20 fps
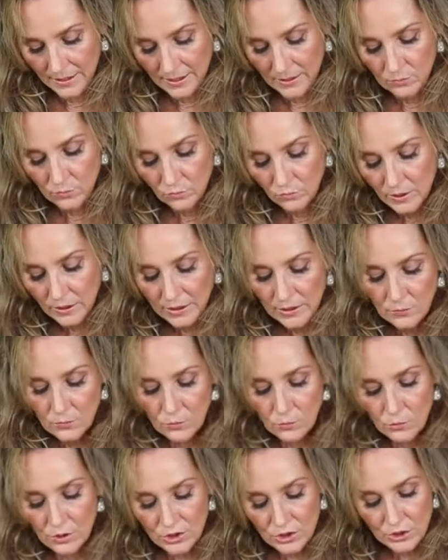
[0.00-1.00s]
And really,
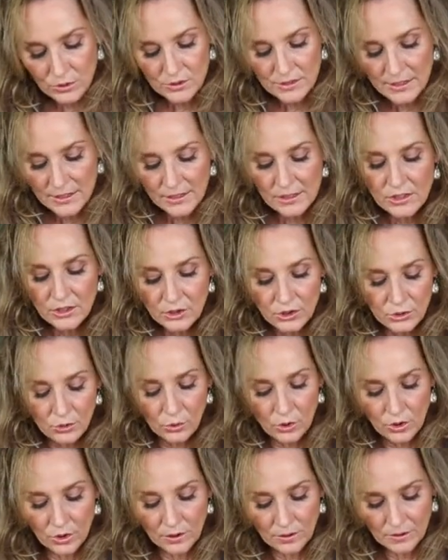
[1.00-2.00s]
when you dig
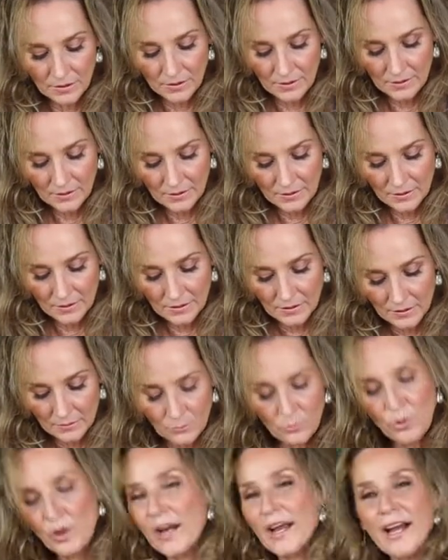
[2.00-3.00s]
your
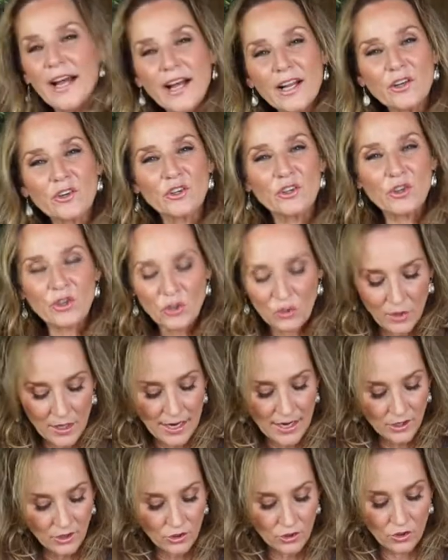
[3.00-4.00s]
bread or your
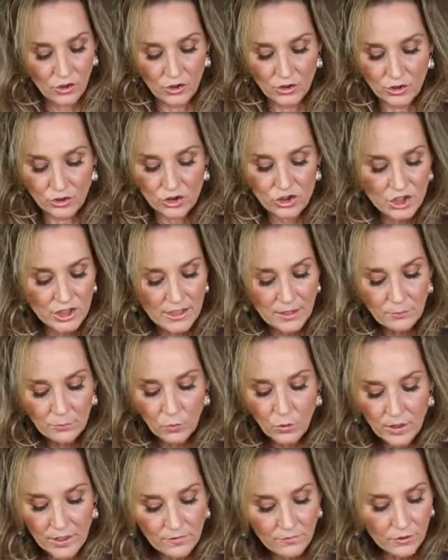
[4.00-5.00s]
cracker or your chip,
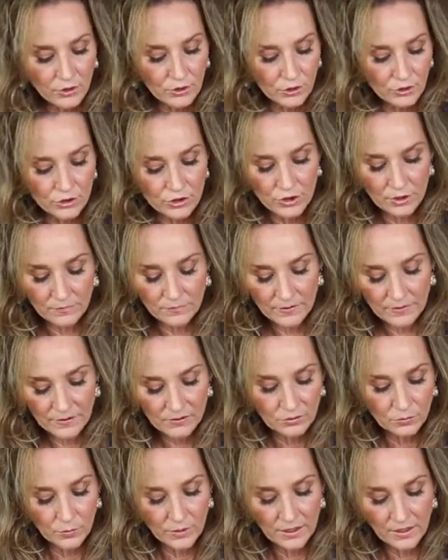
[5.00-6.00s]
whatever you're serving
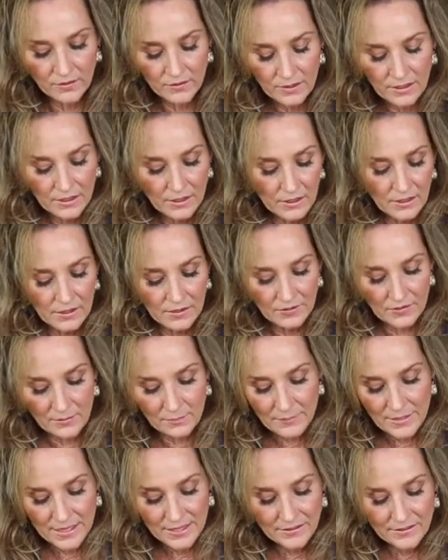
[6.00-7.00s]
this with, the
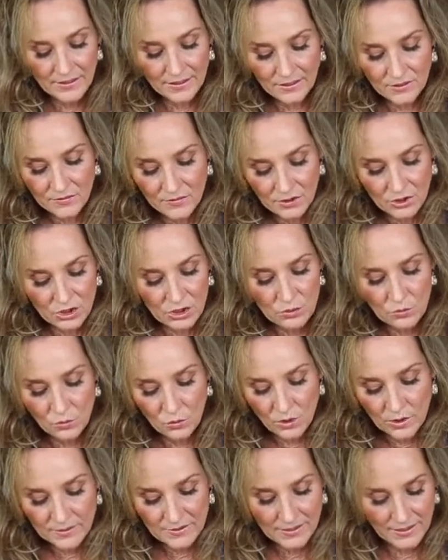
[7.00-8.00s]
main thing is that you
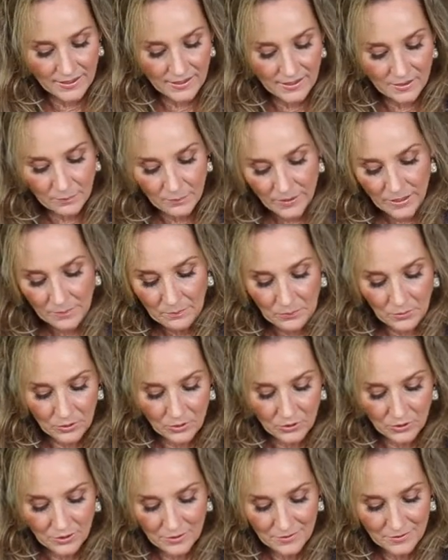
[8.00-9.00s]
want to get a
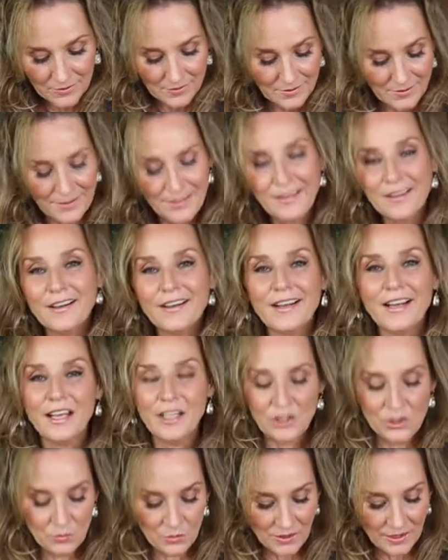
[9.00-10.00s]
pepper.
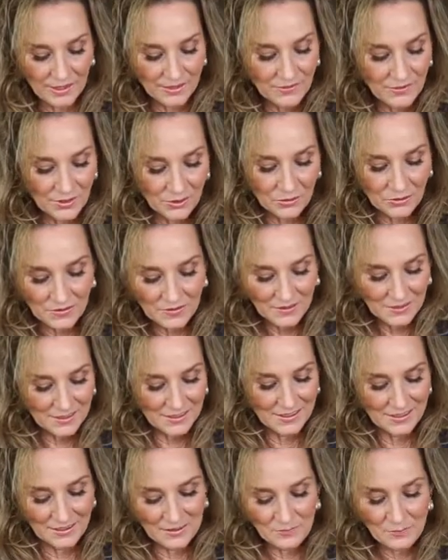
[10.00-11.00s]
You want to get those
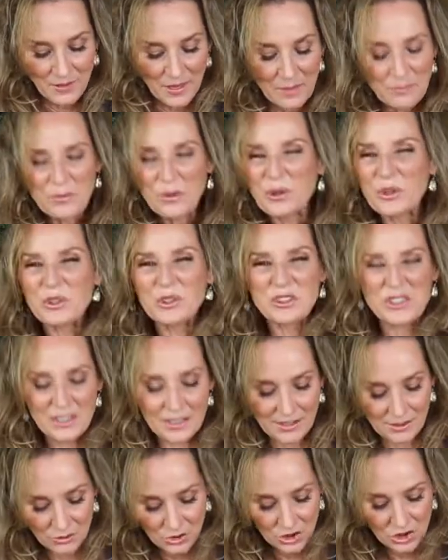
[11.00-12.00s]
peppers and
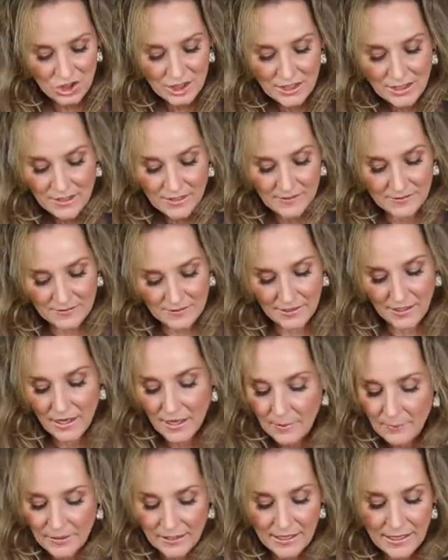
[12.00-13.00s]
those cheese and
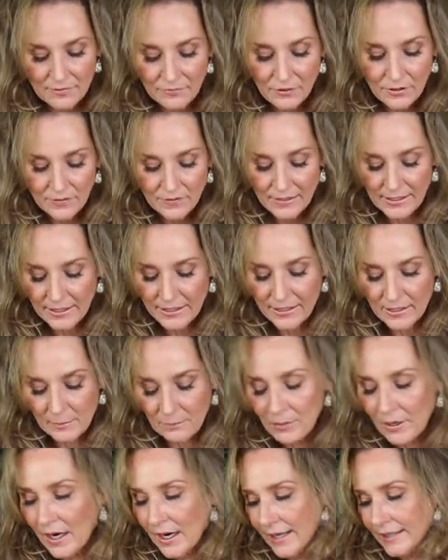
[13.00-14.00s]
I mean everything in a
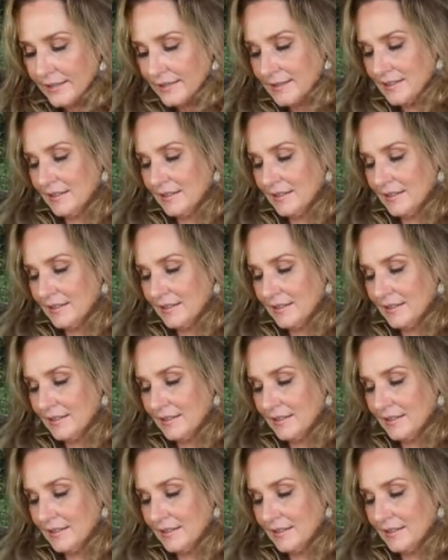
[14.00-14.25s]
bite.